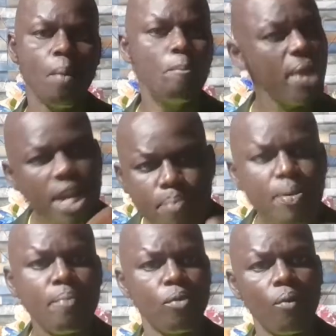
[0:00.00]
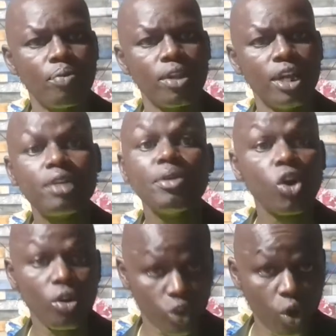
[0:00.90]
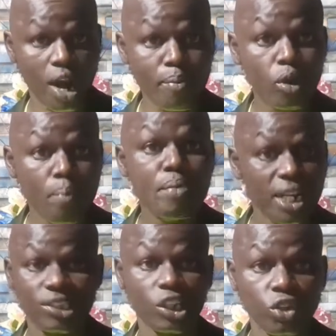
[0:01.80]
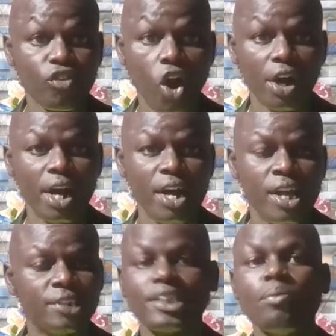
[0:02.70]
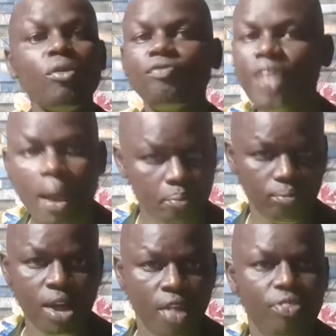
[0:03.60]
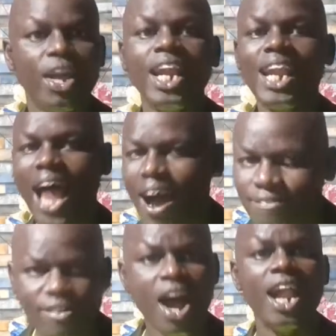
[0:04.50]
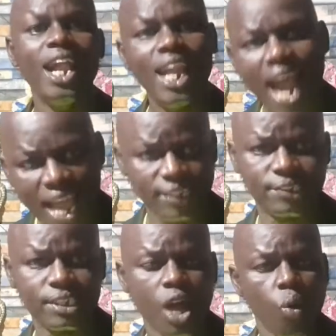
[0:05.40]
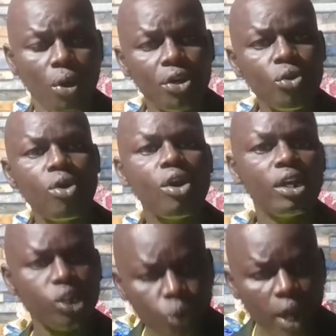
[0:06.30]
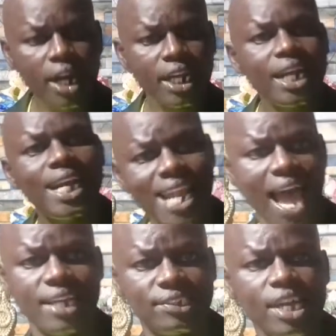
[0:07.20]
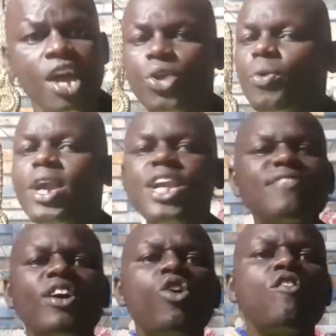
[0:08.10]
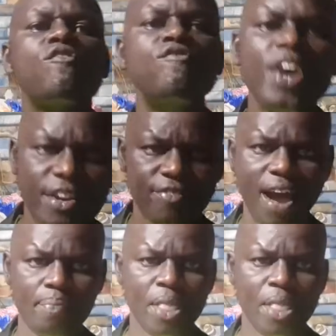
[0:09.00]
Many people, let me now talk about ministers of God. Some of them, they love lies. When you dwell in lies, you will never go very far.